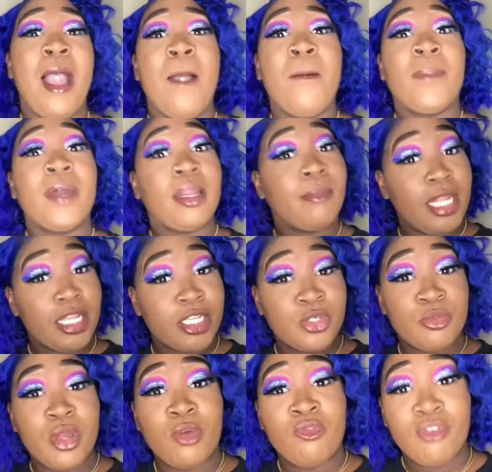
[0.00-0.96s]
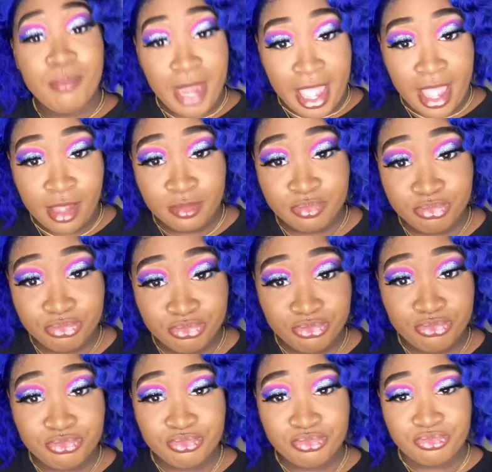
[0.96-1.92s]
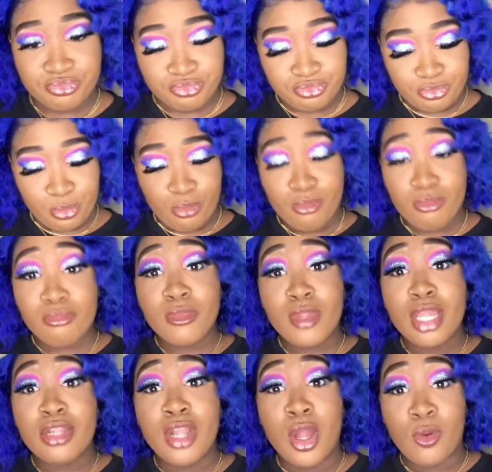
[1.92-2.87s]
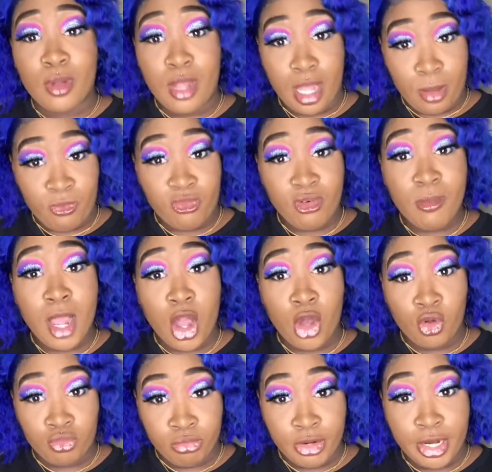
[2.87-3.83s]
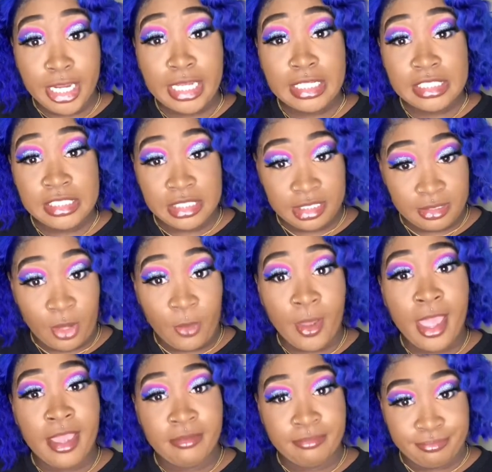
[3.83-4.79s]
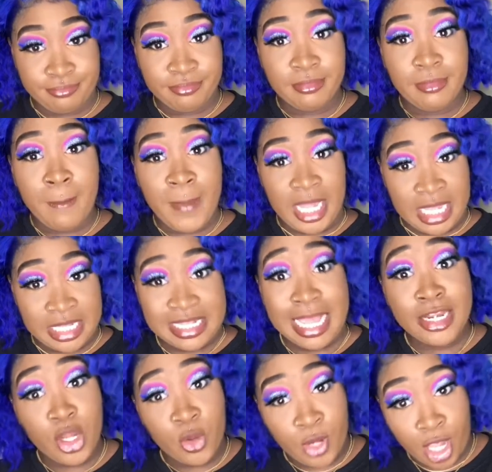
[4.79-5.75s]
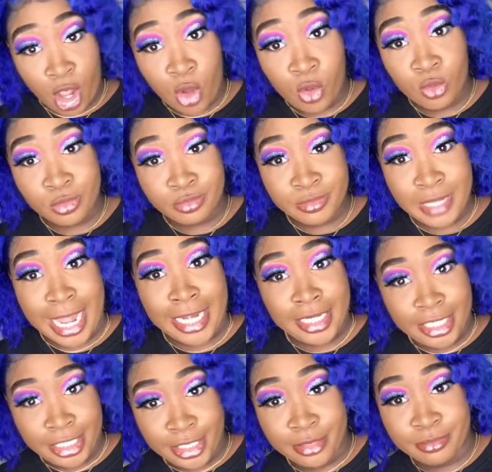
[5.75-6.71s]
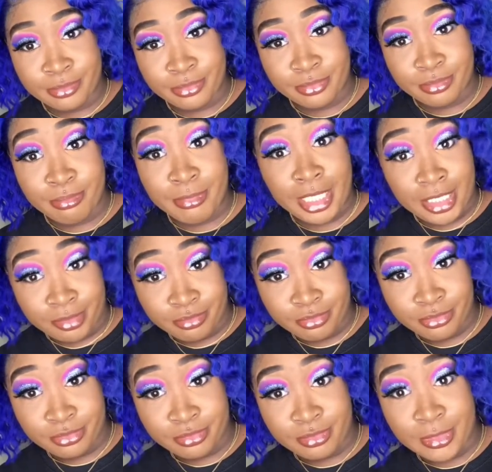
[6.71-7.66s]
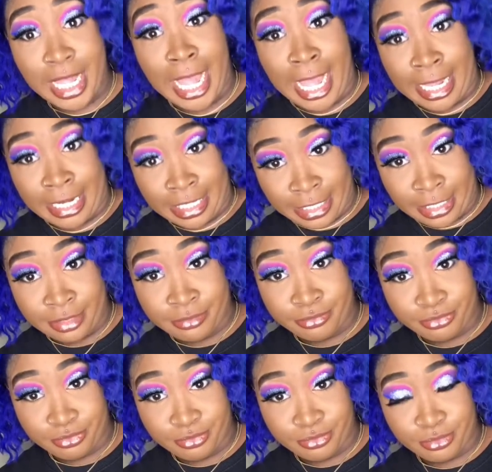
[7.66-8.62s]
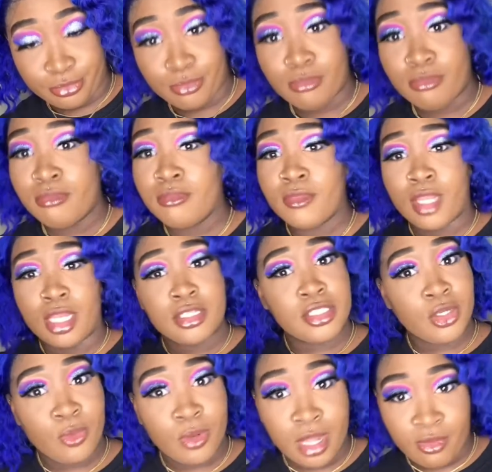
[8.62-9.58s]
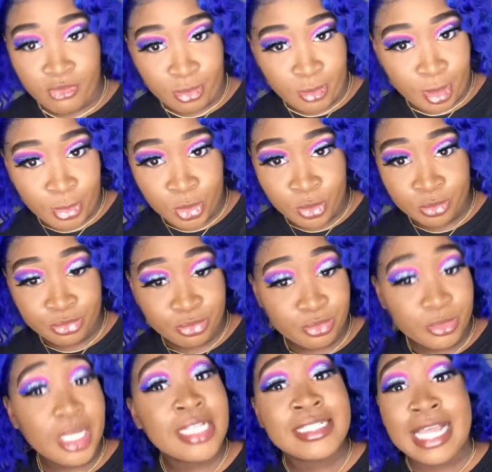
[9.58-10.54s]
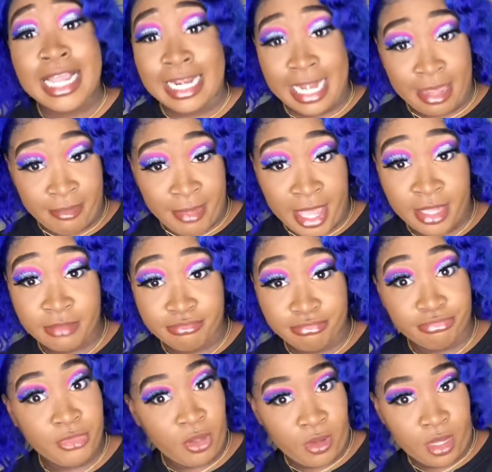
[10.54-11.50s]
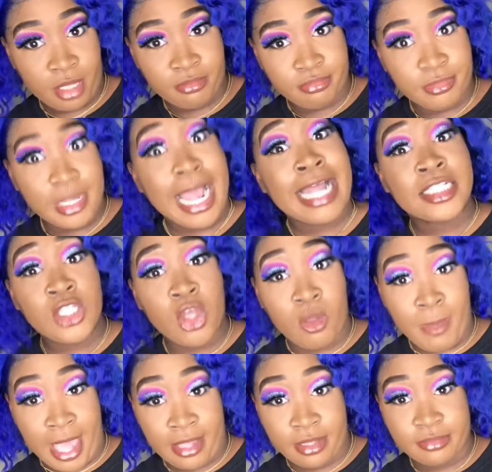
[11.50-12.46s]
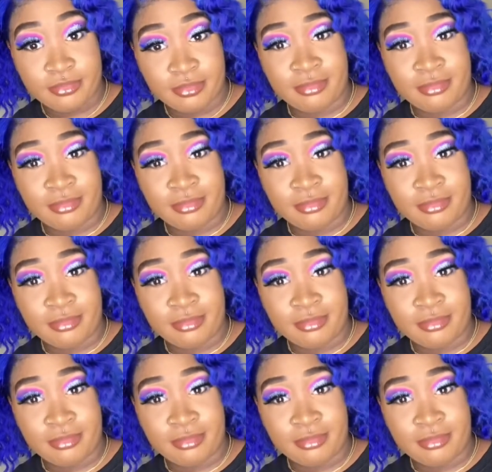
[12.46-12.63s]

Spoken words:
But I'm gonna let you know from now. Don't come for my old braids, okay? Because I know they old. I did them. Me. I did it. So don't come for me, boo. Because I clap back. Okay? I talk back.